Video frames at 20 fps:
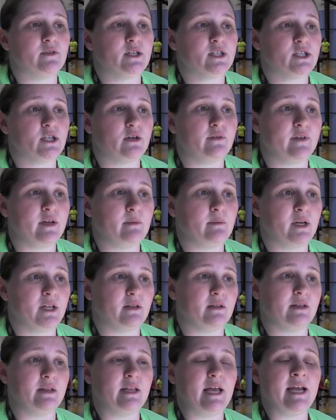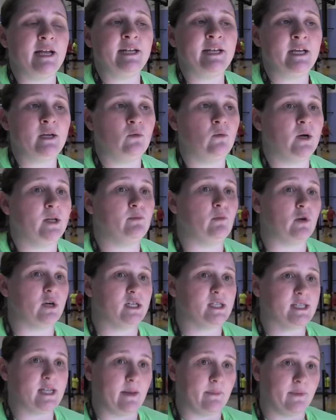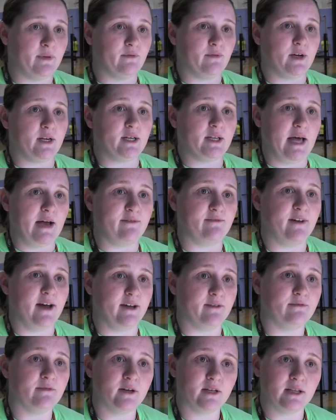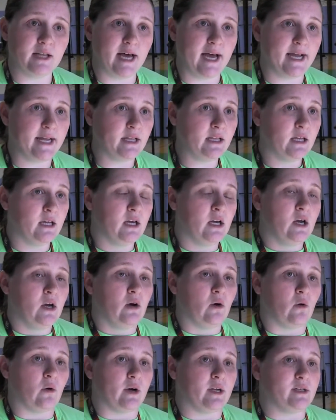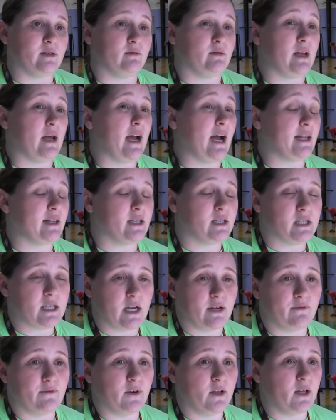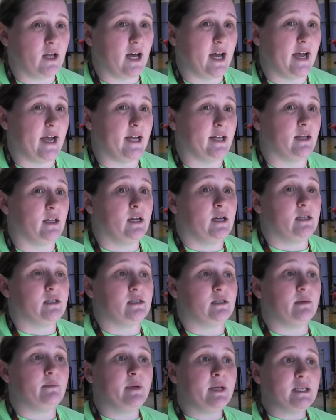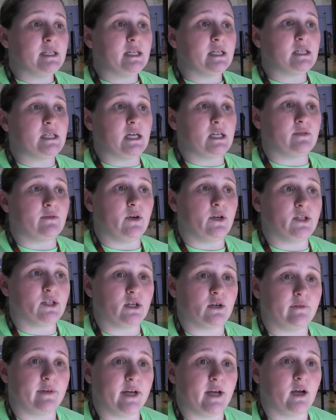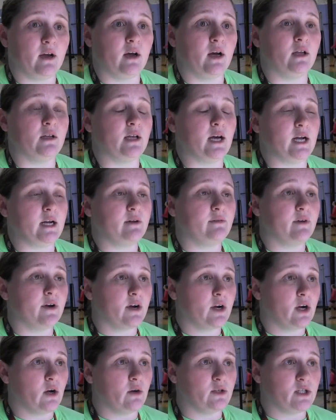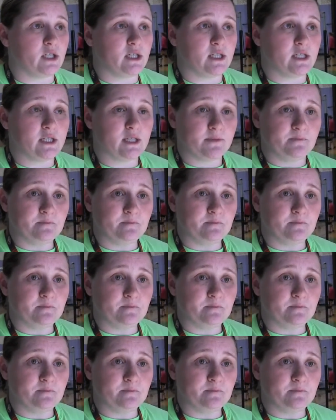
at serving, but they need one more step in front of that 5-foot line or at the 10-foot line to be successful at serving. A lot of our coaches,